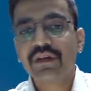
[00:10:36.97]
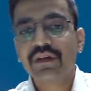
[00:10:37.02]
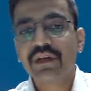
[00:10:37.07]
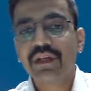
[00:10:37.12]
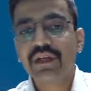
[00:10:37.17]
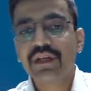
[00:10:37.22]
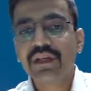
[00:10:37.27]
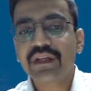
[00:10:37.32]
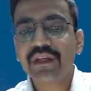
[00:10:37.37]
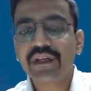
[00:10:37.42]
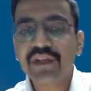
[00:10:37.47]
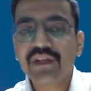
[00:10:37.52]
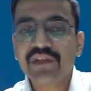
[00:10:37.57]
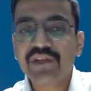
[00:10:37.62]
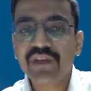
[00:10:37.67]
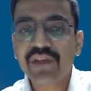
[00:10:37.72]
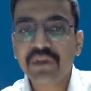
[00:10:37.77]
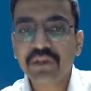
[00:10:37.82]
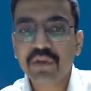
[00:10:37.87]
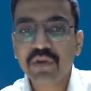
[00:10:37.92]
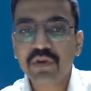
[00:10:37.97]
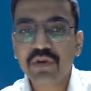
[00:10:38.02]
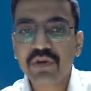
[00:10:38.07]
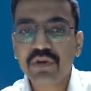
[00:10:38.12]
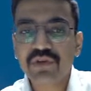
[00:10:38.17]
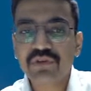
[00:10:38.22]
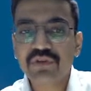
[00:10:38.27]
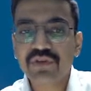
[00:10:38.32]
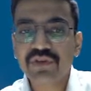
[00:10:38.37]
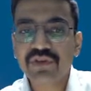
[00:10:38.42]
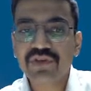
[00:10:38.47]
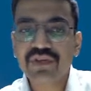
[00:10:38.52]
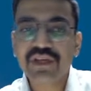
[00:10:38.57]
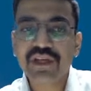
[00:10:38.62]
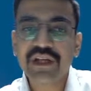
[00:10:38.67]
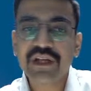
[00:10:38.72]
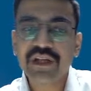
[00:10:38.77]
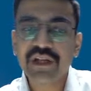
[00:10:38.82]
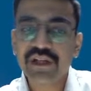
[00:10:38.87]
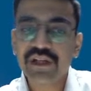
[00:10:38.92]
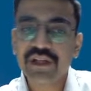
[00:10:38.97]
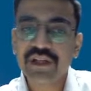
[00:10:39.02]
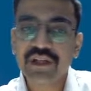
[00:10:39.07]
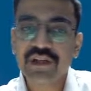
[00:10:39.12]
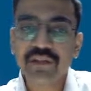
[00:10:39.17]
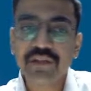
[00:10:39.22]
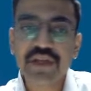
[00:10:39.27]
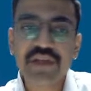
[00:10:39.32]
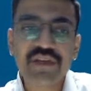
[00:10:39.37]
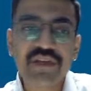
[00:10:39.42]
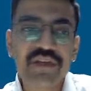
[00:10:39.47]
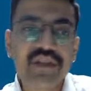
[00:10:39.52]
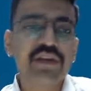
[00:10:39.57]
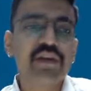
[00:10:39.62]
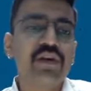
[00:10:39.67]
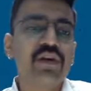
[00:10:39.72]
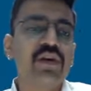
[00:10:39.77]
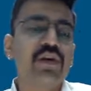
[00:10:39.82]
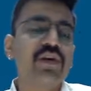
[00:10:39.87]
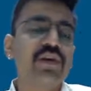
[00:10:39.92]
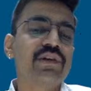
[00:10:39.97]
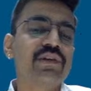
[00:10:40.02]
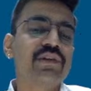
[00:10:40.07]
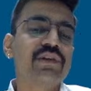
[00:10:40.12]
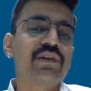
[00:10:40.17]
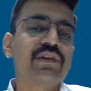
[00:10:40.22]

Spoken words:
increase the amount of goods that are there in the basket, or